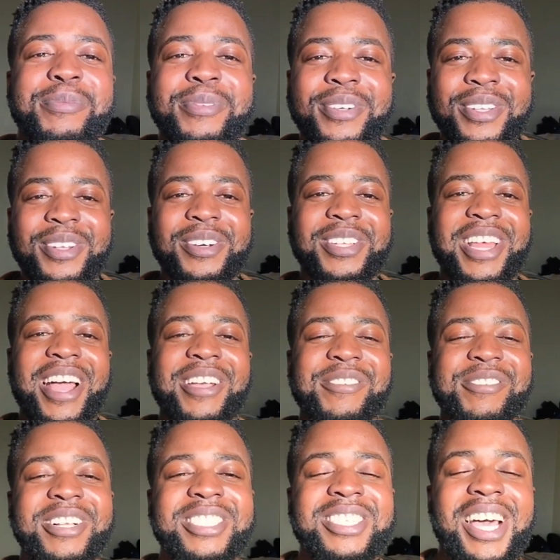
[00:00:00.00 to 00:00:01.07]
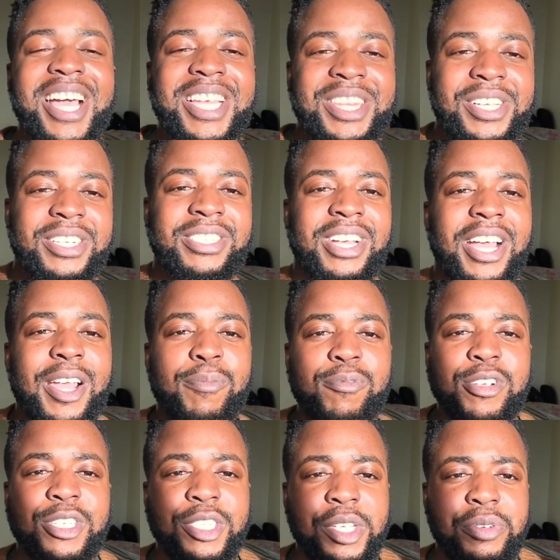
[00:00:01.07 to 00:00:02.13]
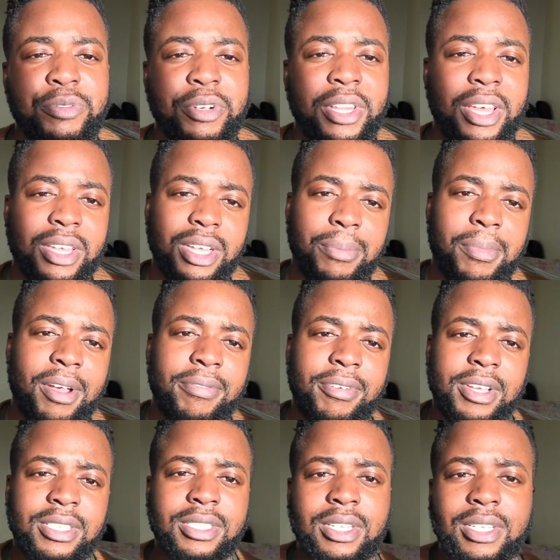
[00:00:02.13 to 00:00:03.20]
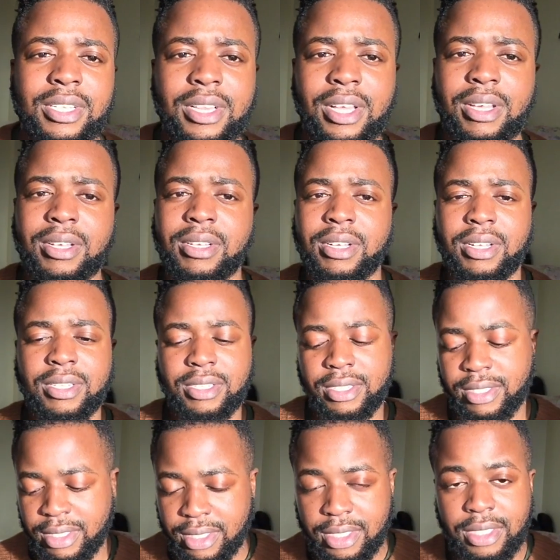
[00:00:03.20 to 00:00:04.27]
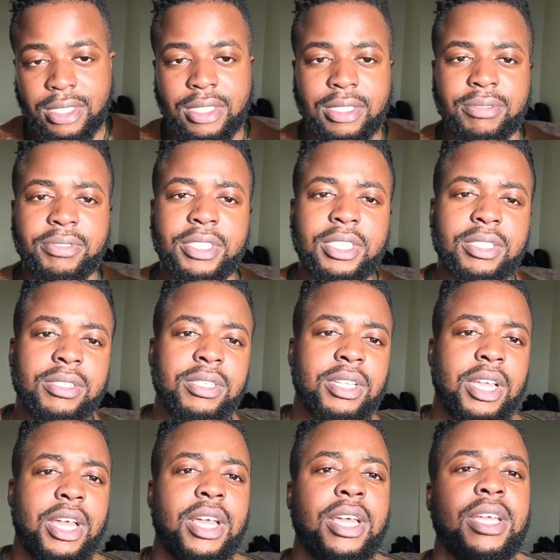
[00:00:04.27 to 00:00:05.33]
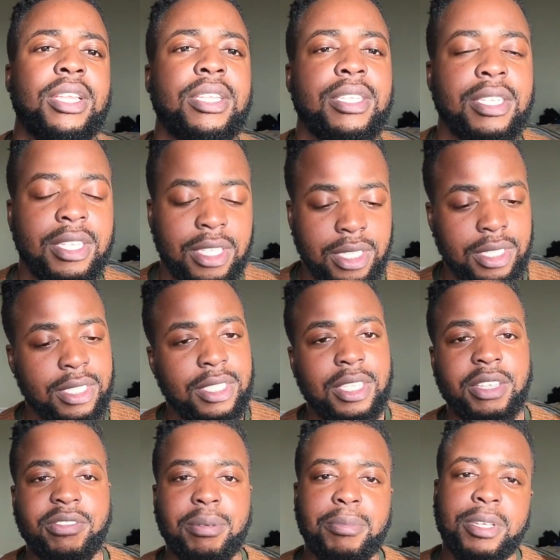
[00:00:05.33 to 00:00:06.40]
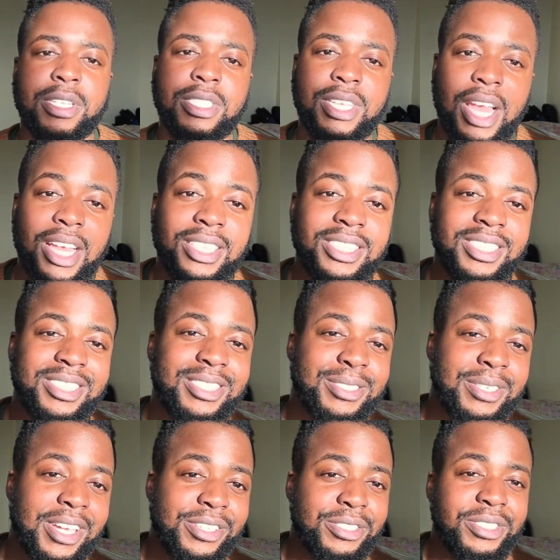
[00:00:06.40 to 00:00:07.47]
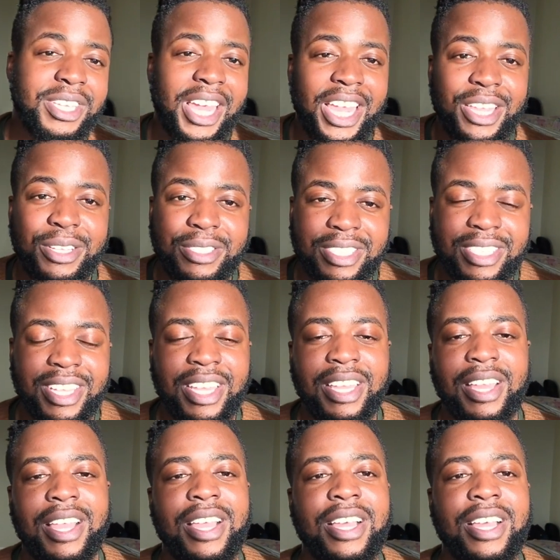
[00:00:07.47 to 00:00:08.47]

But no, that real talk though, I appreciate you for clicking on my face, clicking on the video, and giving me a chance to entertain you today.